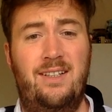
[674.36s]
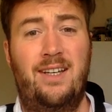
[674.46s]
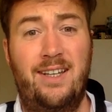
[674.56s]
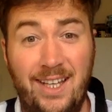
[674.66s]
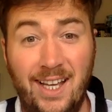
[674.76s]

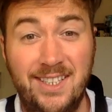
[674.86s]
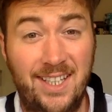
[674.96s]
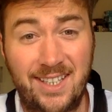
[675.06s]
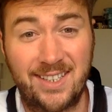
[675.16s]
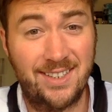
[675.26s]
and that's
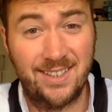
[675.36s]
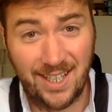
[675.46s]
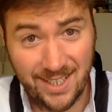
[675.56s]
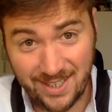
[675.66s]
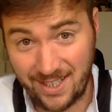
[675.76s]
it.
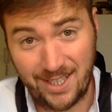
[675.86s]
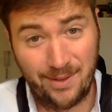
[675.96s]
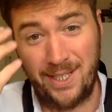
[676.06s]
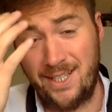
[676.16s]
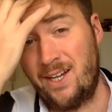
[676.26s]
That's it. I
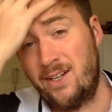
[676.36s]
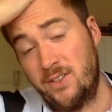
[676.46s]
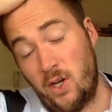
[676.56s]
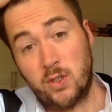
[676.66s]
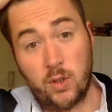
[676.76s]
mean, not
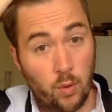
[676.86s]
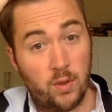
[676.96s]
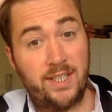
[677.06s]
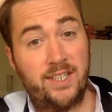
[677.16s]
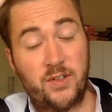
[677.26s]
not
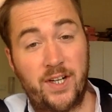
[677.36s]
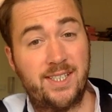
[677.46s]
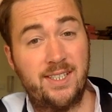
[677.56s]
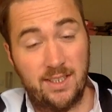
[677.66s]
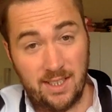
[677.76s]
totally
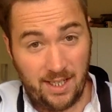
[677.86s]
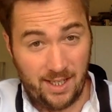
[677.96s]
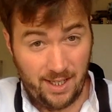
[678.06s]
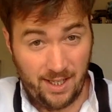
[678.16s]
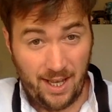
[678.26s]
interesting.
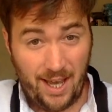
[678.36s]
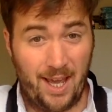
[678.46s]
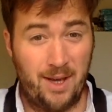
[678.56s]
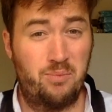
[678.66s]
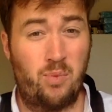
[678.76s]

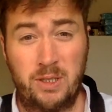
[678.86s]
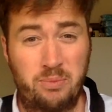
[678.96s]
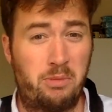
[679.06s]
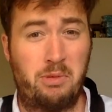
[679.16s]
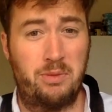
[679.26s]
Um, what's
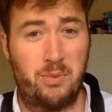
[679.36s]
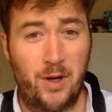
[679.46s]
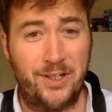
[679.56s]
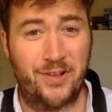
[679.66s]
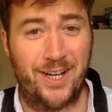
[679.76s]
probably
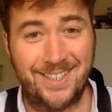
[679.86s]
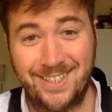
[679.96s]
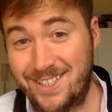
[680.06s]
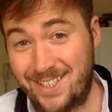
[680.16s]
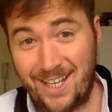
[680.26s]
more
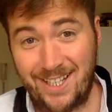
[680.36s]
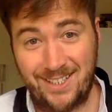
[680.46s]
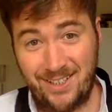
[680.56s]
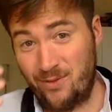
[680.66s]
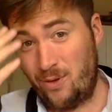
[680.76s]
interesting is that
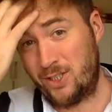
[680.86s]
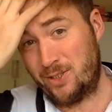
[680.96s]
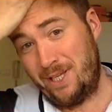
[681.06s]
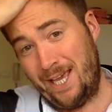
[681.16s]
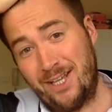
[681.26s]
you've watched
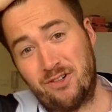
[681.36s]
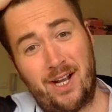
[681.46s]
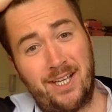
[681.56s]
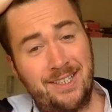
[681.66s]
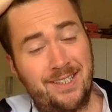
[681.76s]
me hair
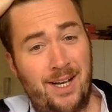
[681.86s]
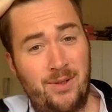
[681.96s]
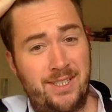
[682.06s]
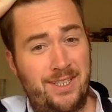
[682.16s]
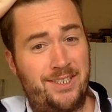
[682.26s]
dry. I
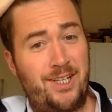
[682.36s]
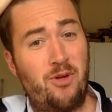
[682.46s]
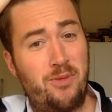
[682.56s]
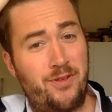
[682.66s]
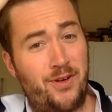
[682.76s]
was in the shower
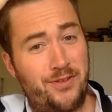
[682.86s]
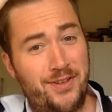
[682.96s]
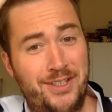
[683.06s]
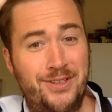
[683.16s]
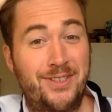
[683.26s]
before the
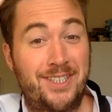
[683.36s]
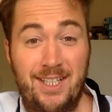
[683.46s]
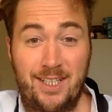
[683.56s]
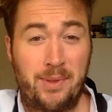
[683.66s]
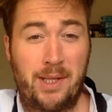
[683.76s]
video because I
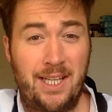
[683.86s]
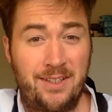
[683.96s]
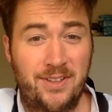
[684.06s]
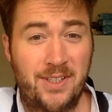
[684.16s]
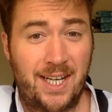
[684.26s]
like to be clean
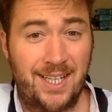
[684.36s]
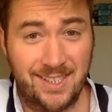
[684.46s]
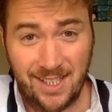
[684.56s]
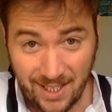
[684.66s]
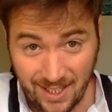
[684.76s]
for you guys
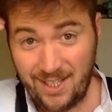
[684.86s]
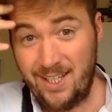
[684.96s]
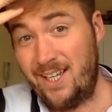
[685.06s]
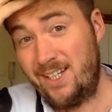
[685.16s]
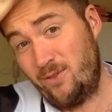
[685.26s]

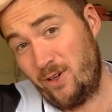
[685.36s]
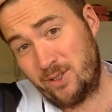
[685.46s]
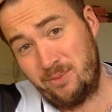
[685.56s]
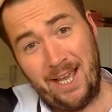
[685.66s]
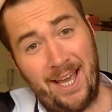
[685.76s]
and you've
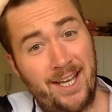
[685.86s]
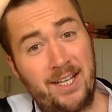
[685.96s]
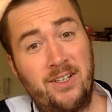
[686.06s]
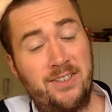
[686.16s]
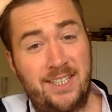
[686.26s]
watched me hair
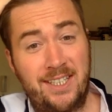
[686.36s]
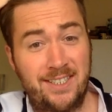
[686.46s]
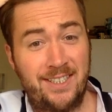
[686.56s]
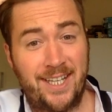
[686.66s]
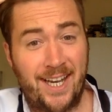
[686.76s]

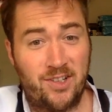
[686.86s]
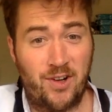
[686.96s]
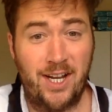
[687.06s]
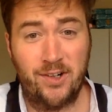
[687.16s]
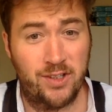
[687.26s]
consistently get
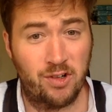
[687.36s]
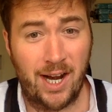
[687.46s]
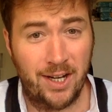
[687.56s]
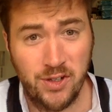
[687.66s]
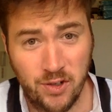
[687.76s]
drier and
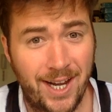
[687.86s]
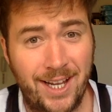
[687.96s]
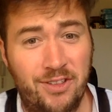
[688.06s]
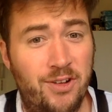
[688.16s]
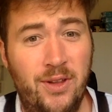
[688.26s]
drier and drier
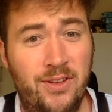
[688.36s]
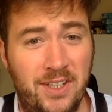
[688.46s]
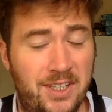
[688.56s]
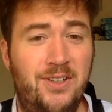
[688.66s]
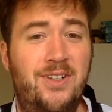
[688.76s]
throughout the
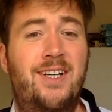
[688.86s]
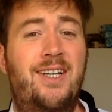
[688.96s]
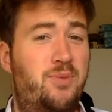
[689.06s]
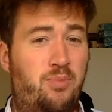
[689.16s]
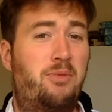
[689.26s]
video.
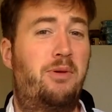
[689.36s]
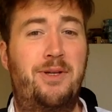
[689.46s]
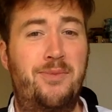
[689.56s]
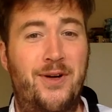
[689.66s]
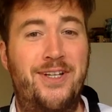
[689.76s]
It's probably
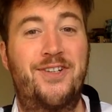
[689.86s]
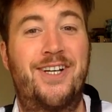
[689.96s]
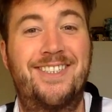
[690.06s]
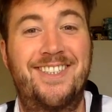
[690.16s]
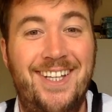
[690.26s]
more
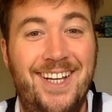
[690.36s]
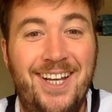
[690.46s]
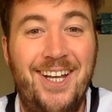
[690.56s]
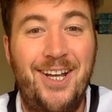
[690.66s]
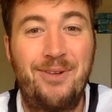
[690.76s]
interesting.
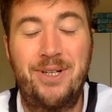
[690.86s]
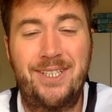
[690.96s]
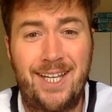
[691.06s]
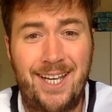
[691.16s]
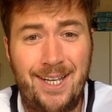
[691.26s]

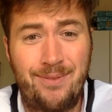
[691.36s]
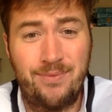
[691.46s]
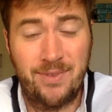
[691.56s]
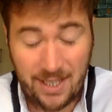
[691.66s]
But um,